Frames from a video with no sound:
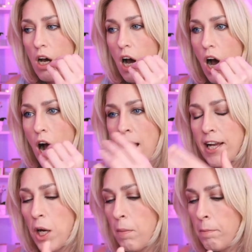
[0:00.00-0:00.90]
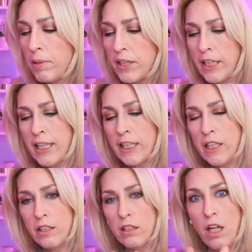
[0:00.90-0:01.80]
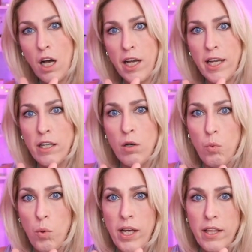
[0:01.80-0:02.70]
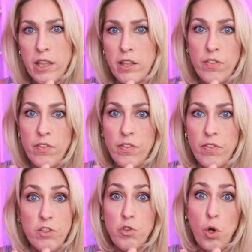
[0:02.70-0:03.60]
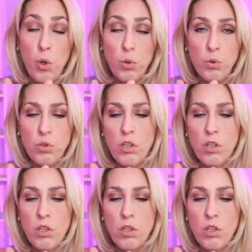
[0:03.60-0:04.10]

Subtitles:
I completely align with the soul's